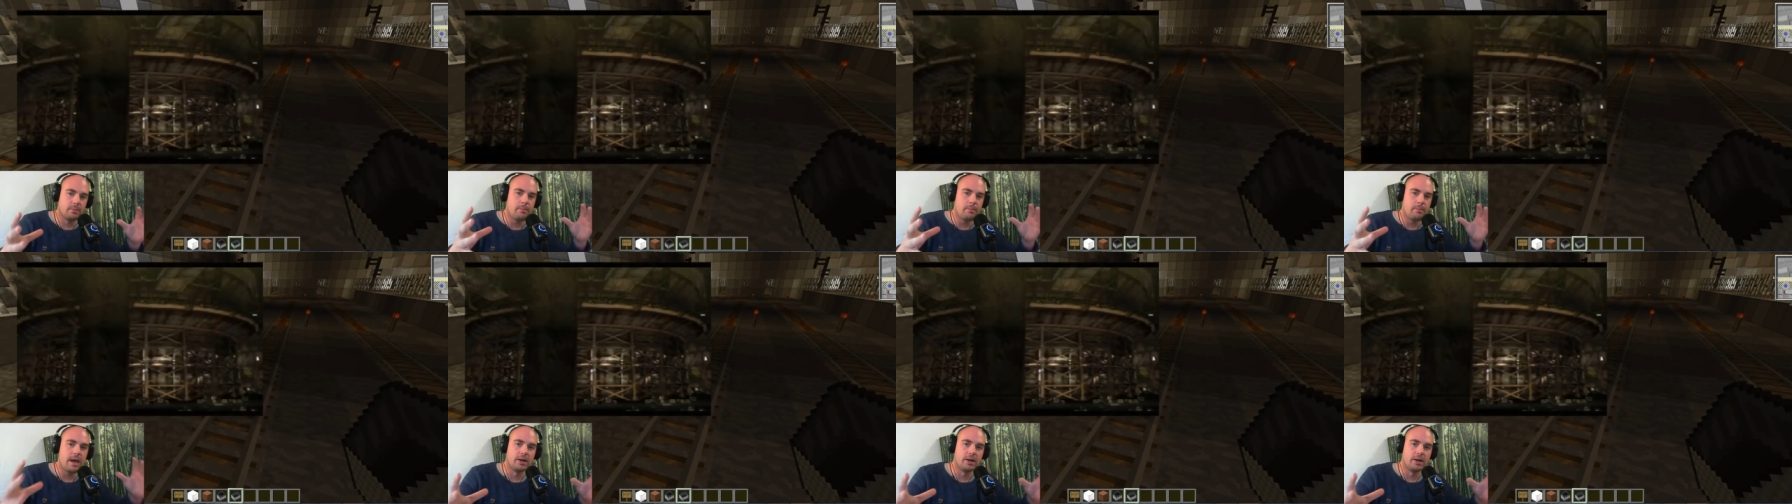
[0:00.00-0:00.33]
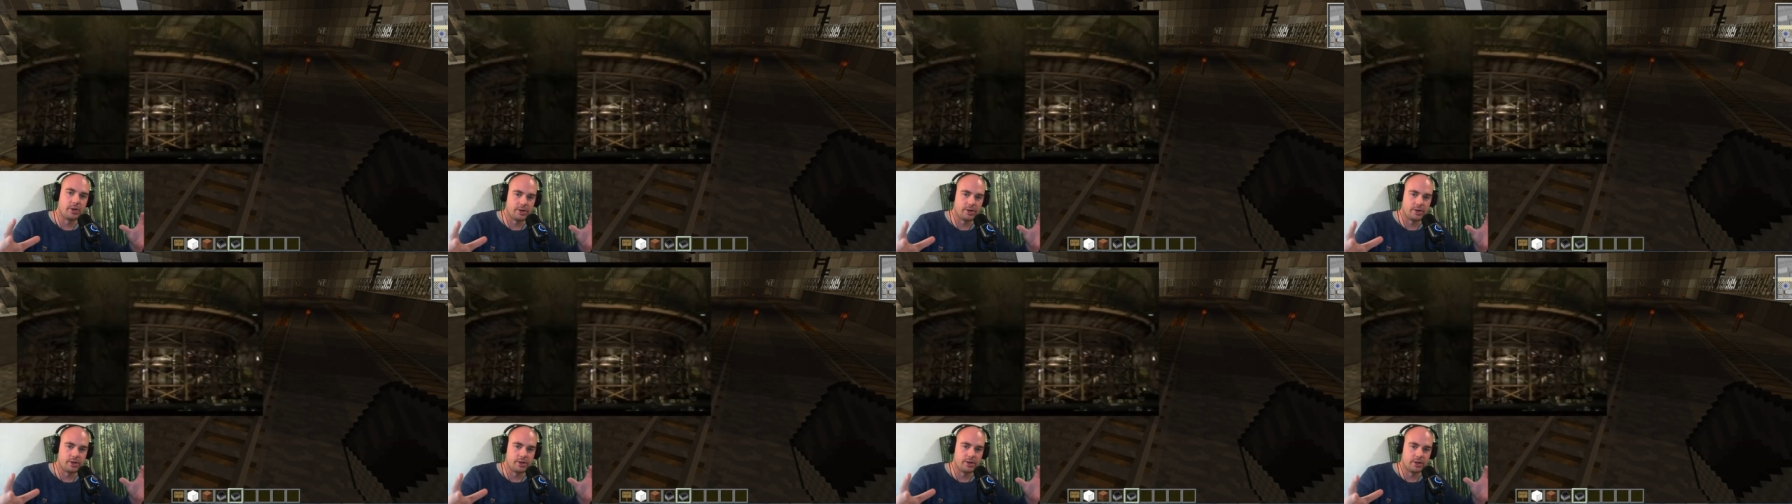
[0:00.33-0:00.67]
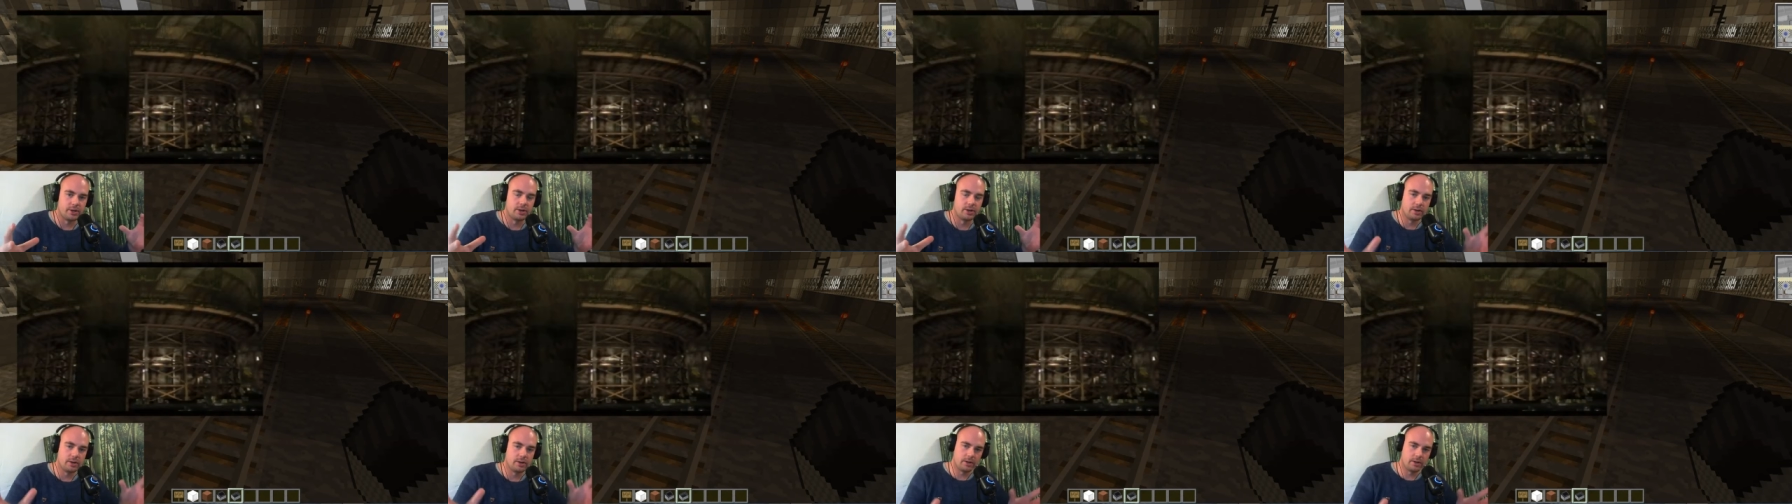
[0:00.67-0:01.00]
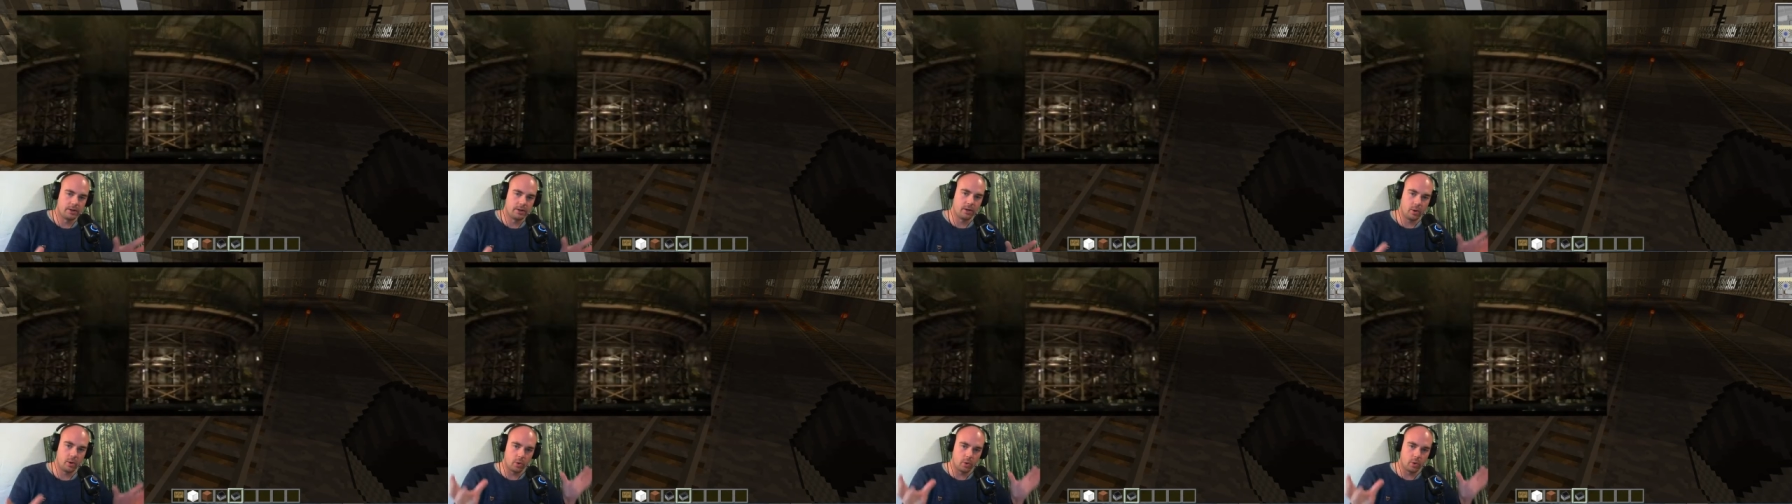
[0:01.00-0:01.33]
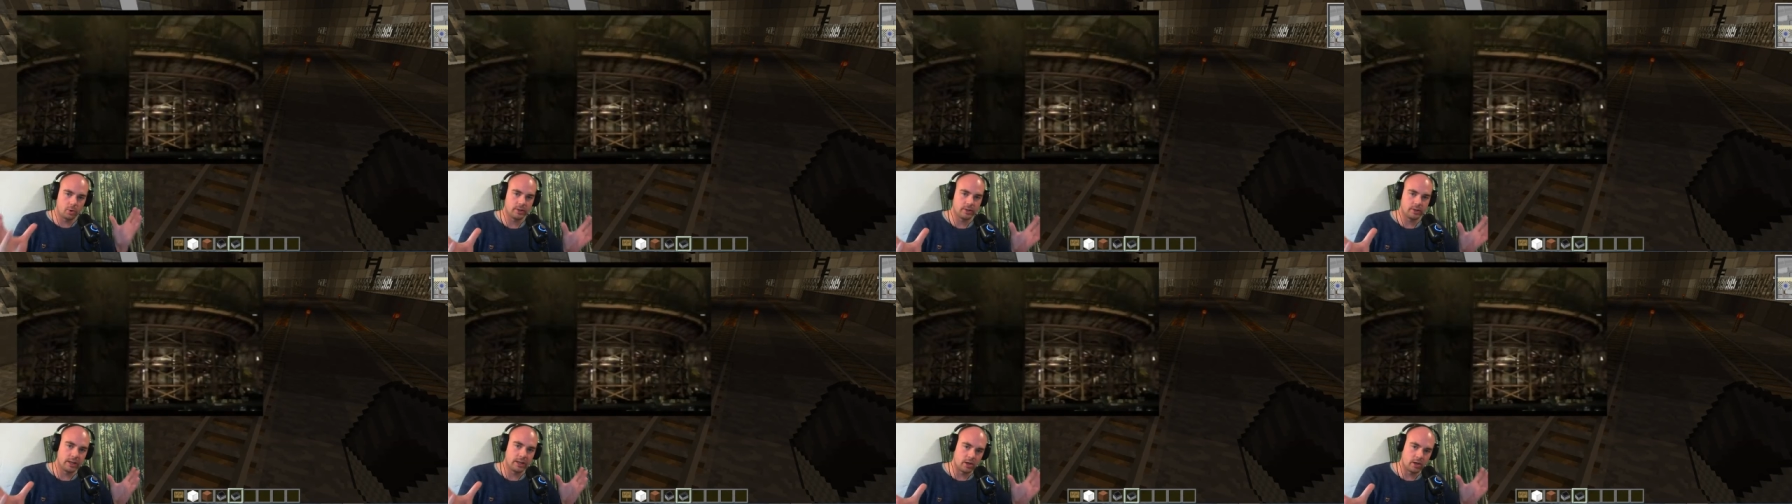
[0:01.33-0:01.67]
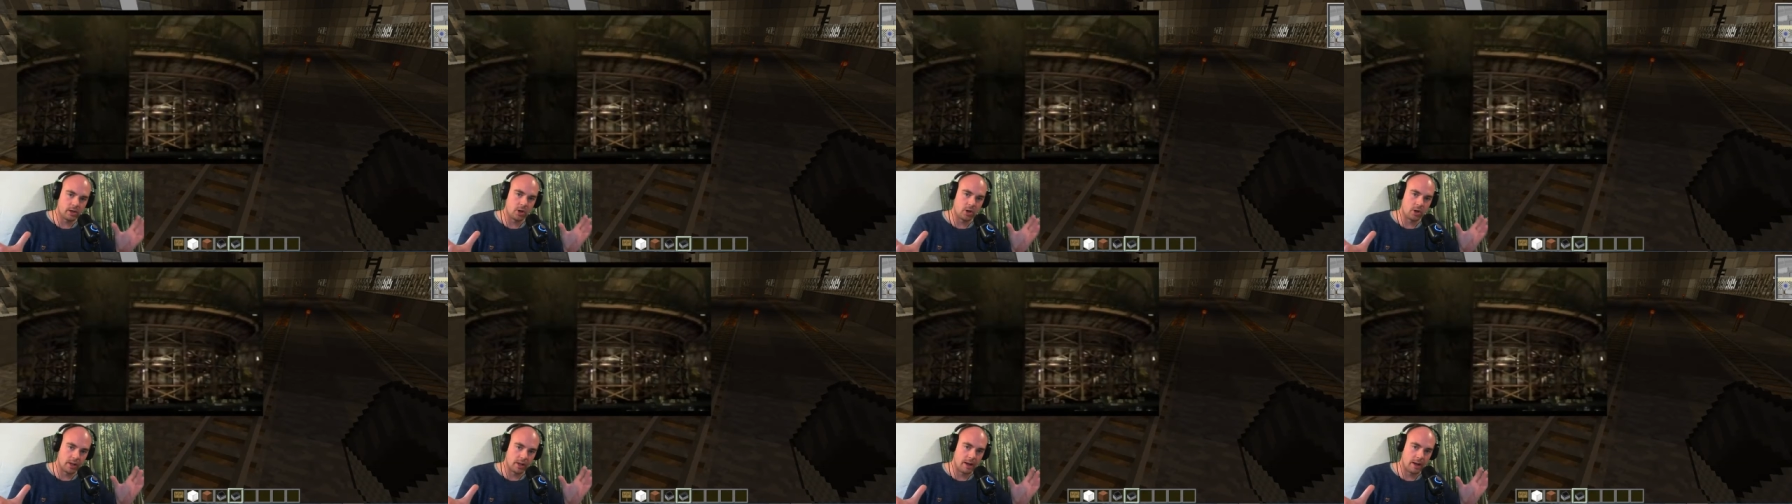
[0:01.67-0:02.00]
pillar holding
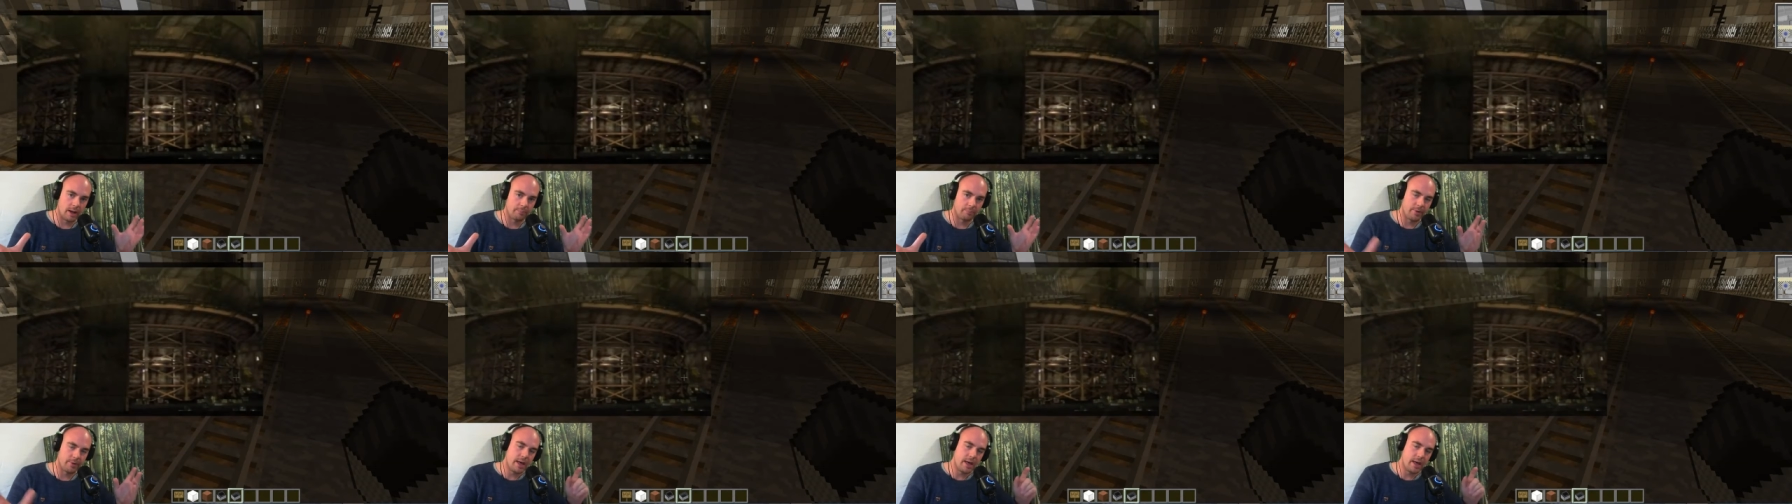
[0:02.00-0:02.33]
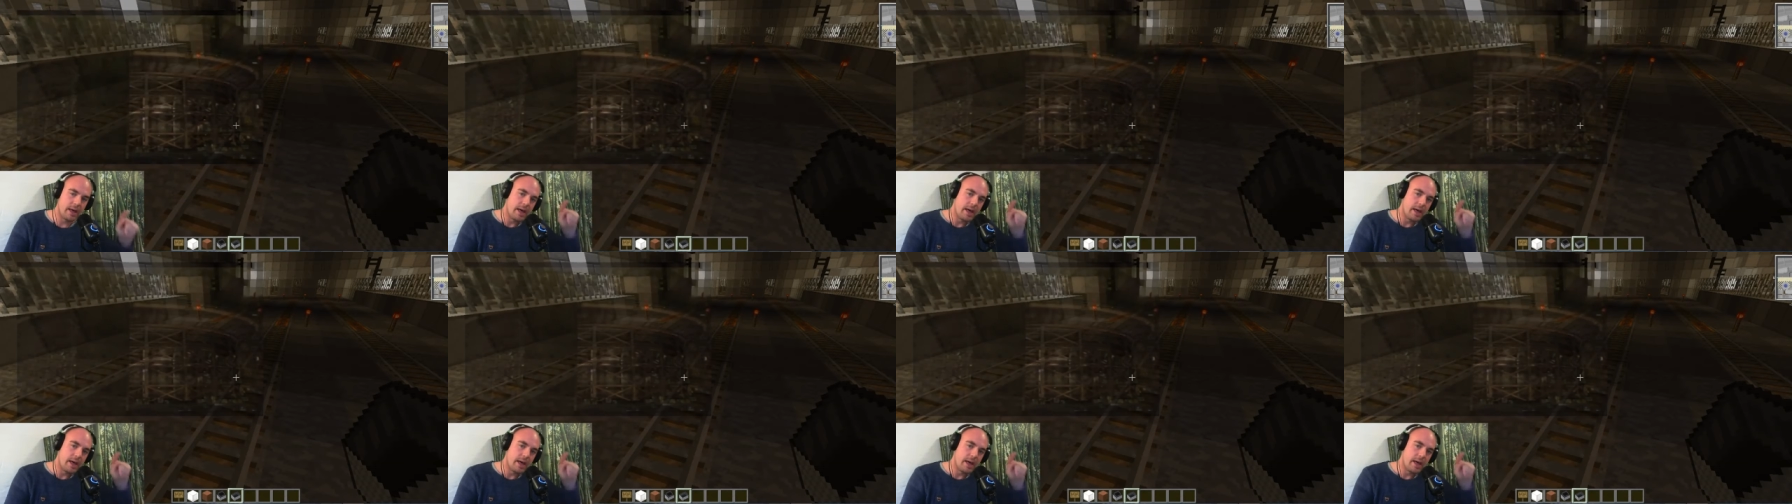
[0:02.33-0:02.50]
it all up.